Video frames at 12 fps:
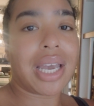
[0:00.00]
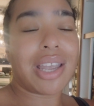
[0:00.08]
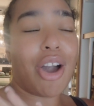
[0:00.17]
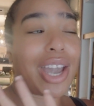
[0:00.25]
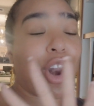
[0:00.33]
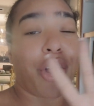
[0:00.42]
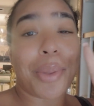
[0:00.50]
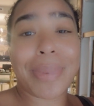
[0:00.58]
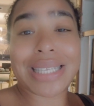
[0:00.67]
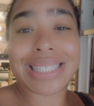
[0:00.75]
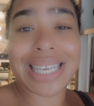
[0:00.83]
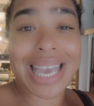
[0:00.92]
Y'all get all the
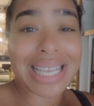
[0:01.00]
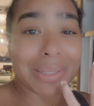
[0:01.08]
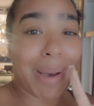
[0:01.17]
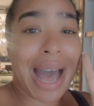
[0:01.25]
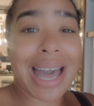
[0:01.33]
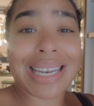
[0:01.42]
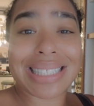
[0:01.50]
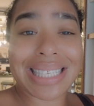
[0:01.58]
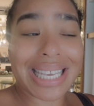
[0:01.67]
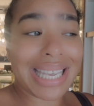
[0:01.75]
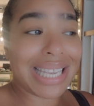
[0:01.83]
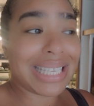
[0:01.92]
BTS behind the
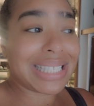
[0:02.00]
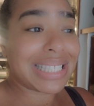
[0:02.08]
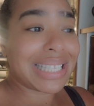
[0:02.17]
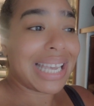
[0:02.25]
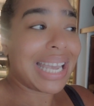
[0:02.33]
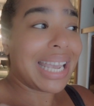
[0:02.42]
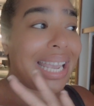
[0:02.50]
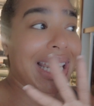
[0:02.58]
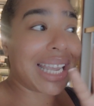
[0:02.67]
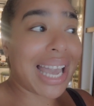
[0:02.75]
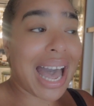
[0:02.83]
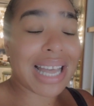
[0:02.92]
scenes,
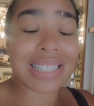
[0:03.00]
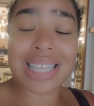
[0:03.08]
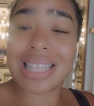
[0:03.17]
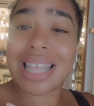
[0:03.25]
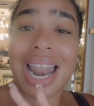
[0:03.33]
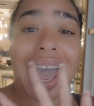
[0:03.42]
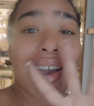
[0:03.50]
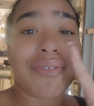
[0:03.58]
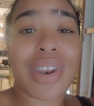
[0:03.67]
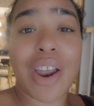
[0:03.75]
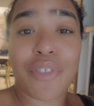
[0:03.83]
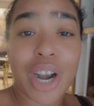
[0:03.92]
hidden content that I have
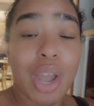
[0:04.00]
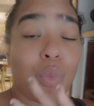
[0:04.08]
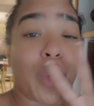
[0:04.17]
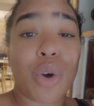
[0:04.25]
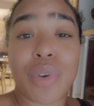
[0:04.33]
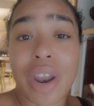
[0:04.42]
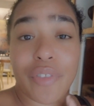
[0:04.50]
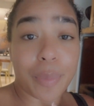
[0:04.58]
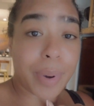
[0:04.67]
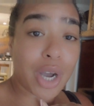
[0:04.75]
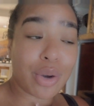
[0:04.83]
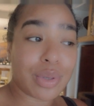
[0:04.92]
never and will never
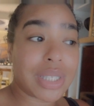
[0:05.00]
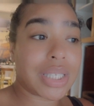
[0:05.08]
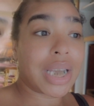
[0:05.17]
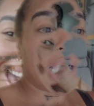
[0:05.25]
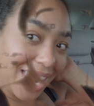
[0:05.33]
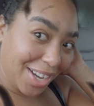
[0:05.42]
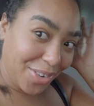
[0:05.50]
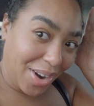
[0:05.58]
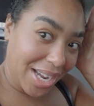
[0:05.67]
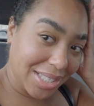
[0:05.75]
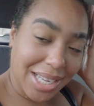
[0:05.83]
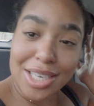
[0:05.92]
post. I look
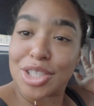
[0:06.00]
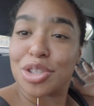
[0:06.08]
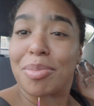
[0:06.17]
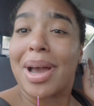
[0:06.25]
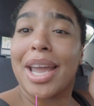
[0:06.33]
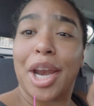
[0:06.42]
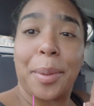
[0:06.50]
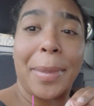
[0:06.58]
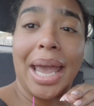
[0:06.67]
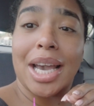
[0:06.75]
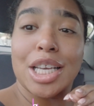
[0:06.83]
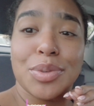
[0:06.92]
crazy. I just threw my hair
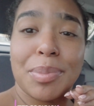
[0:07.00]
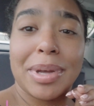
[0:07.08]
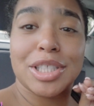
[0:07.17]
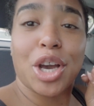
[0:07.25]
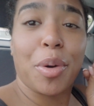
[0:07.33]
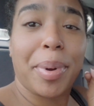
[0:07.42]
back because we're about to go